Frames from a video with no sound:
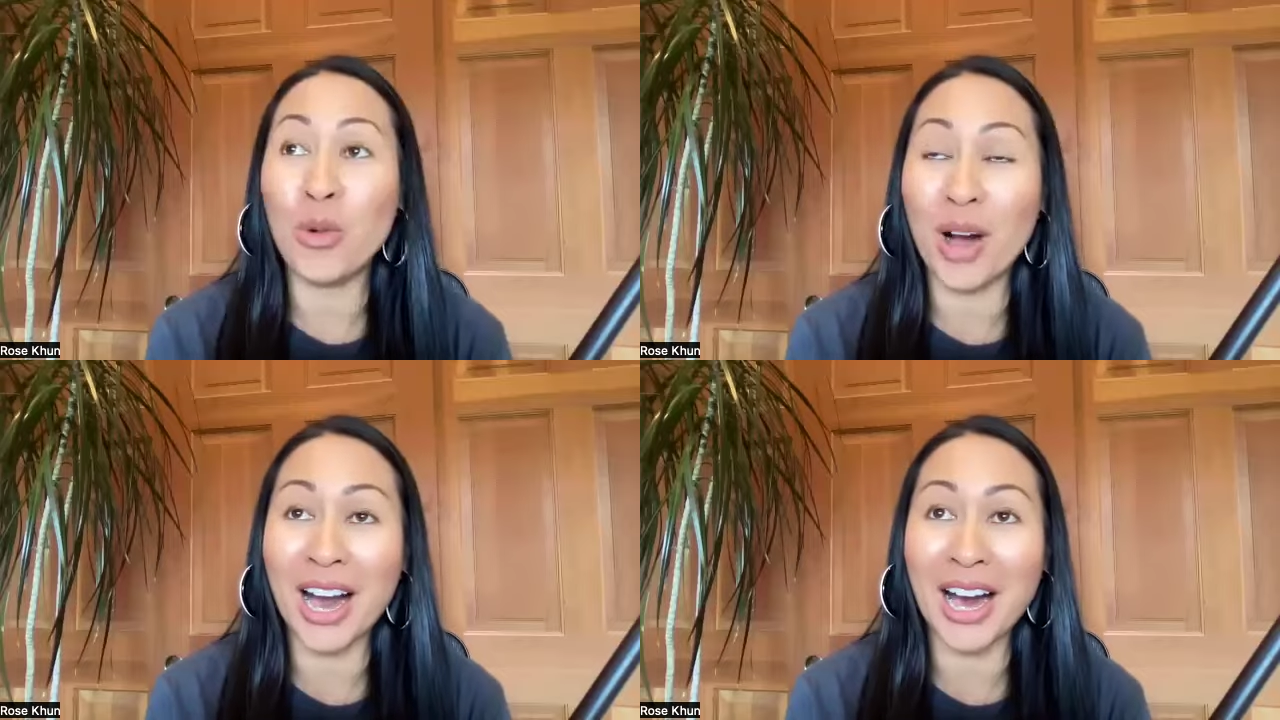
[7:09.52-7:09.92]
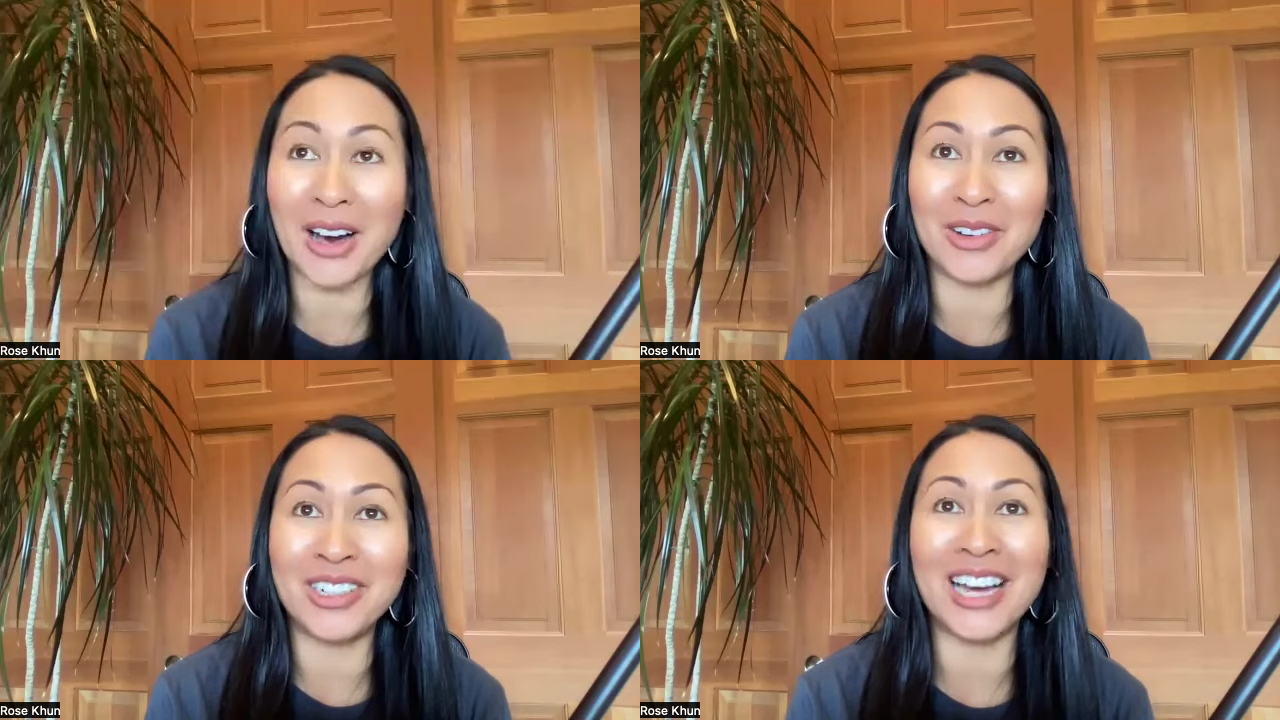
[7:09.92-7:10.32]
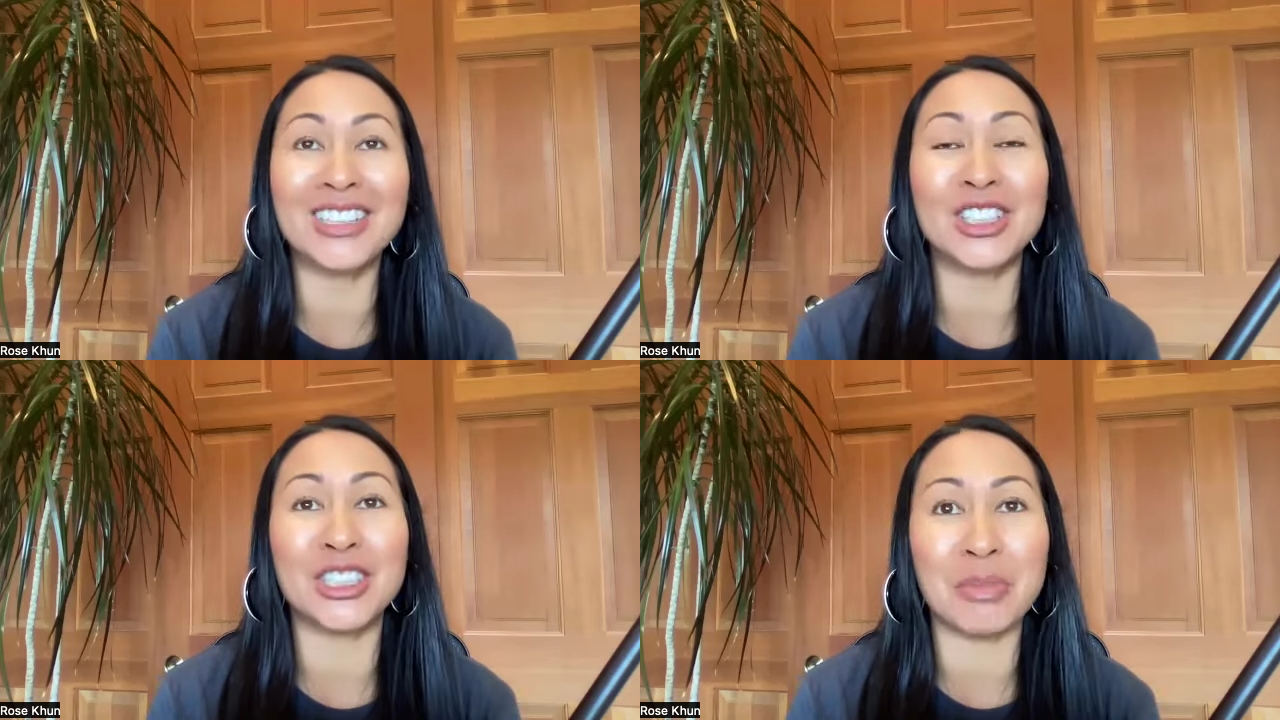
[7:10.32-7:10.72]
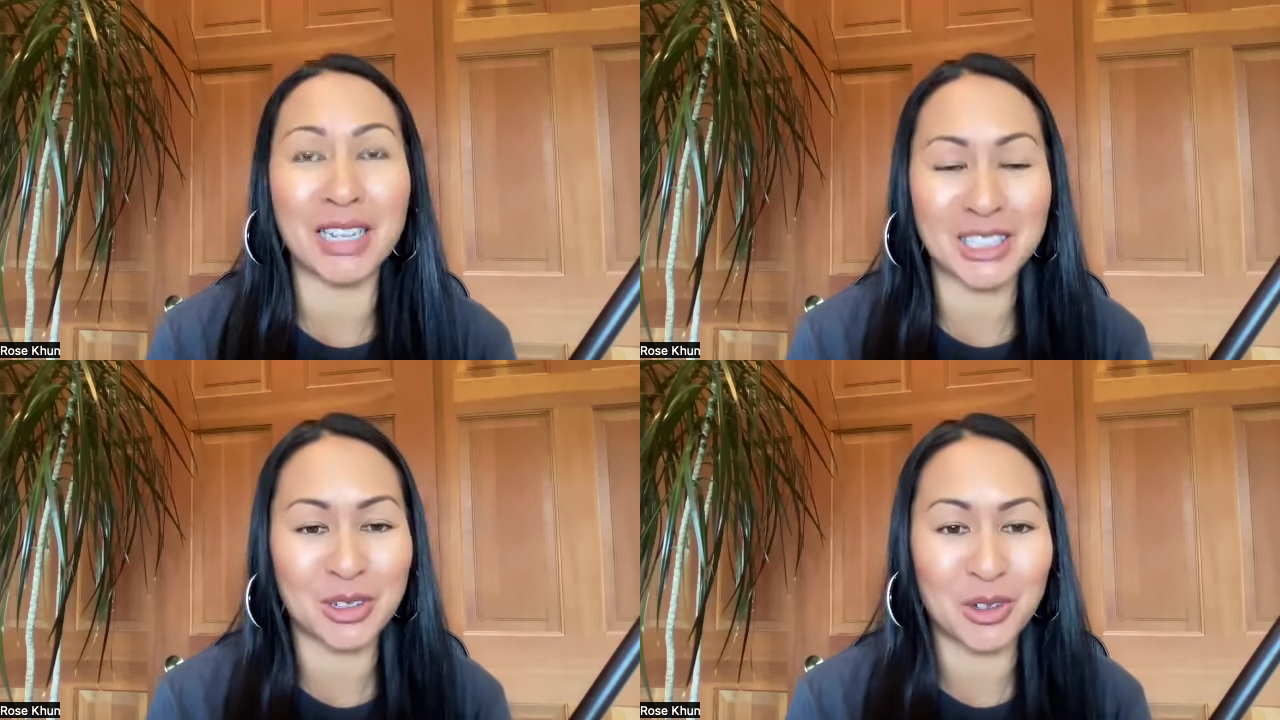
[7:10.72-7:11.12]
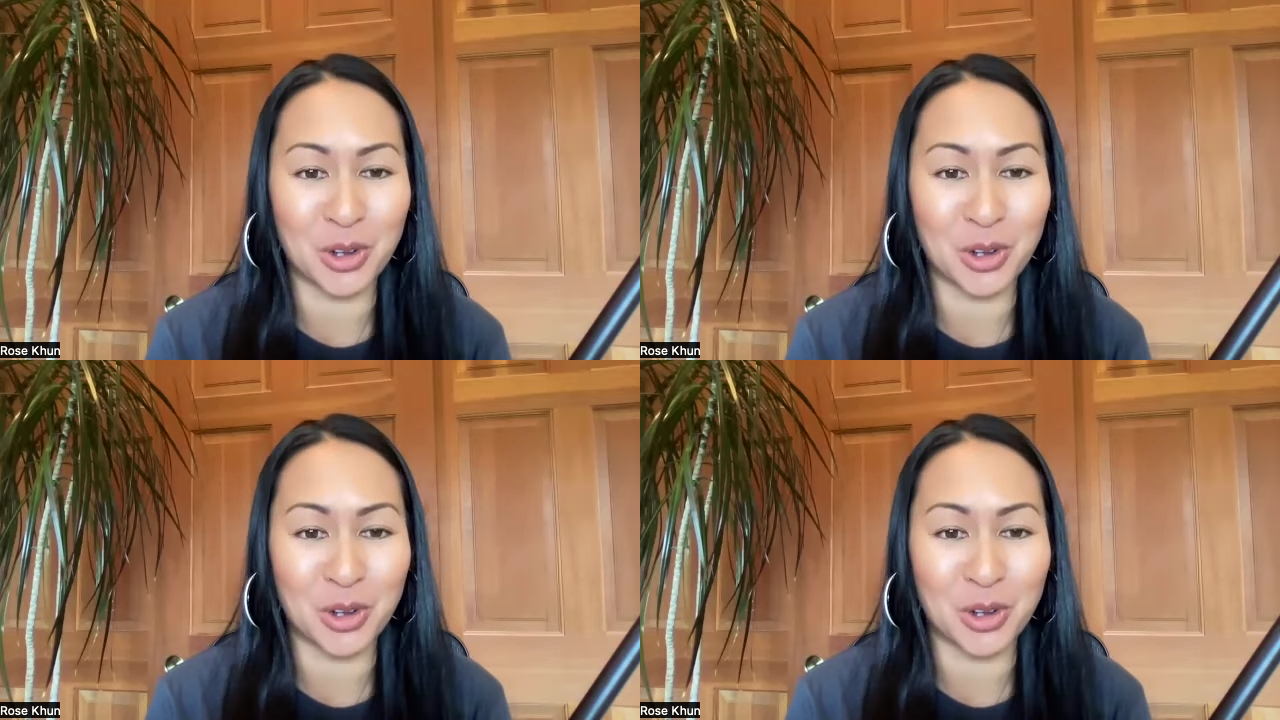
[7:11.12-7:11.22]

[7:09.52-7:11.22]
wow. Not just Mexico.